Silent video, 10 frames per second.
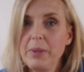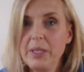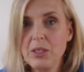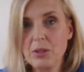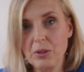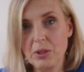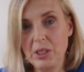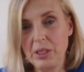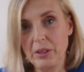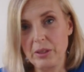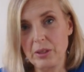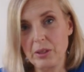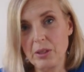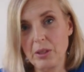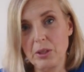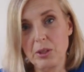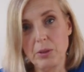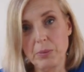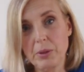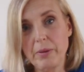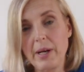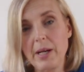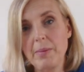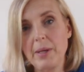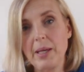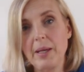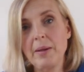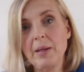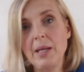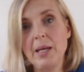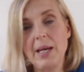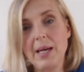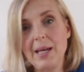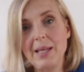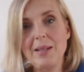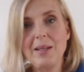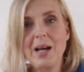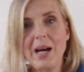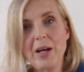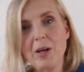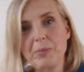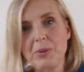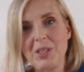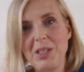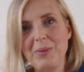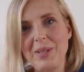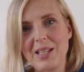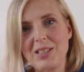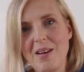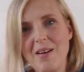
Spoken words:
please consider subscribing, and I hope to see you next